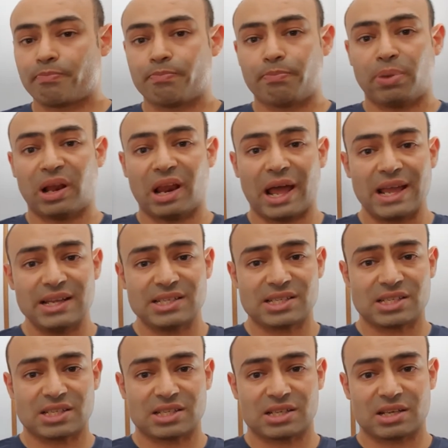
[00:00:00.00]

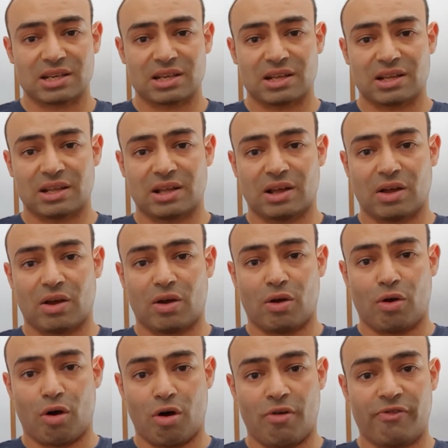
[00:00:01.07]
place
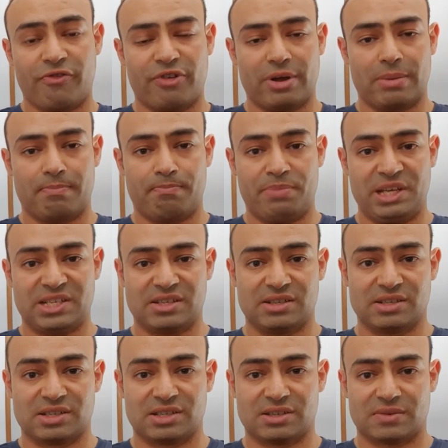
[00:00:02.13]
of
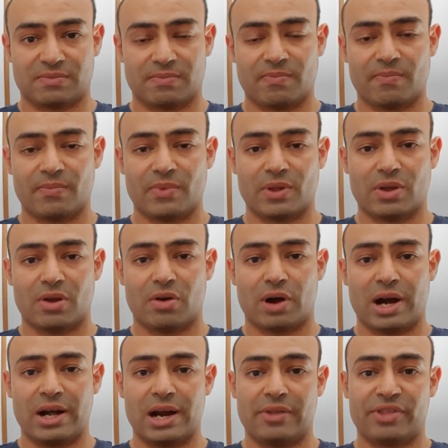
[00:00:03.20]
business.
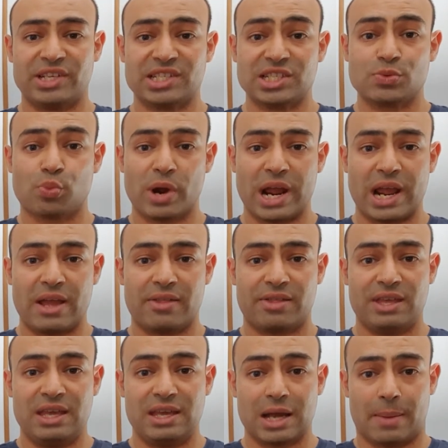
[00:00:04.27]
Right now, this is where
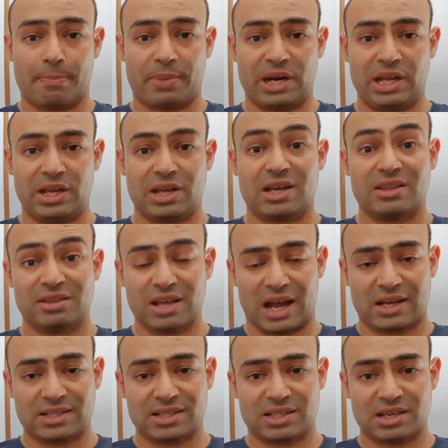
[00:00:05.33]
the company
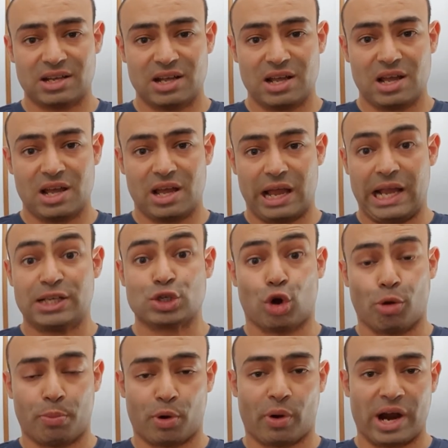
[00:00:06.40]
conducts its
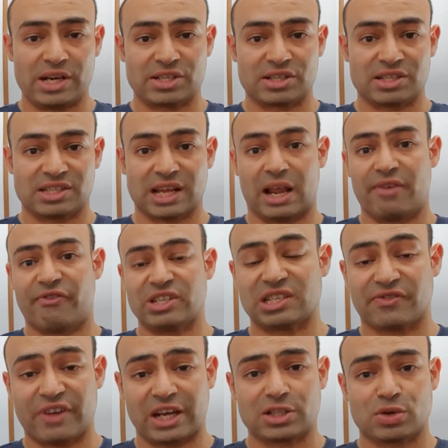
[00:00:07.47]
operations. Say if a
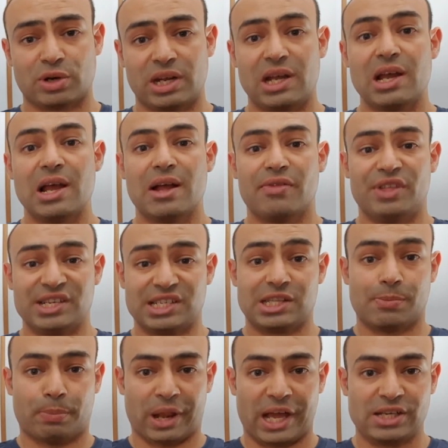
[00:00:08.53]
factory, this is
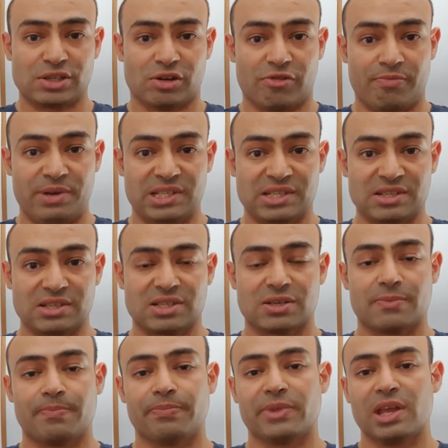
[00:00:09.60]
the place of
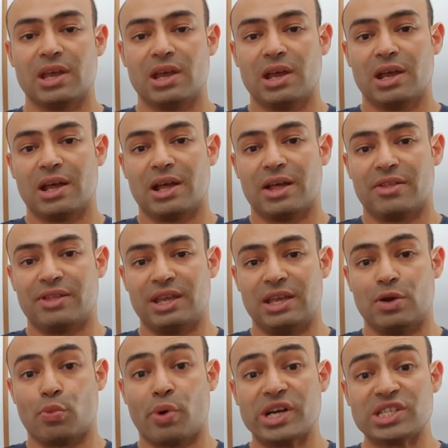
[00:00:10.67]
business.
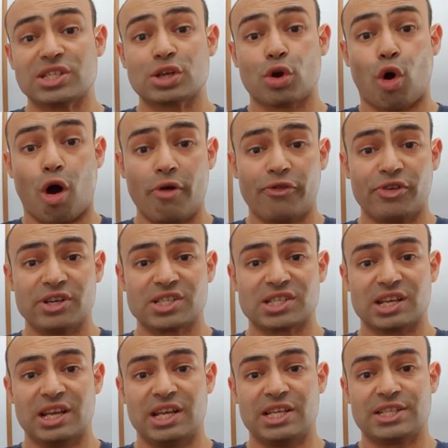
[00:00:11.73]
The registered
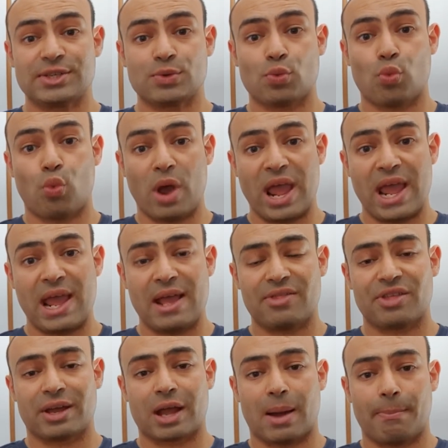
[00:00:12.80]
office is where
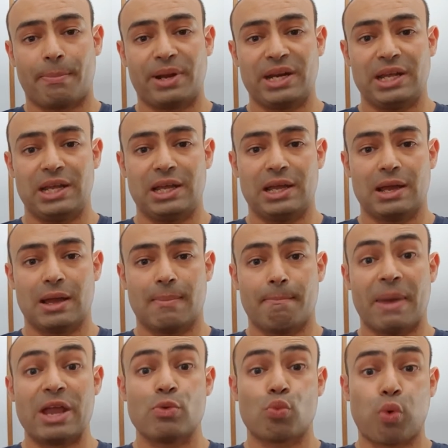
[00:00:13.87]
the company
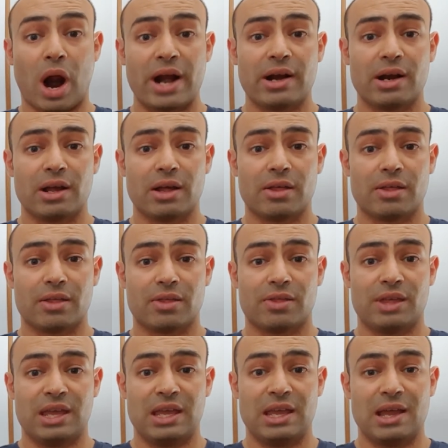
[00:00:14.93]
may run
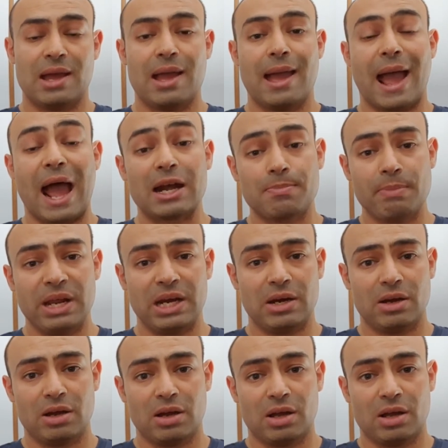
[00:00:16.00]
the admin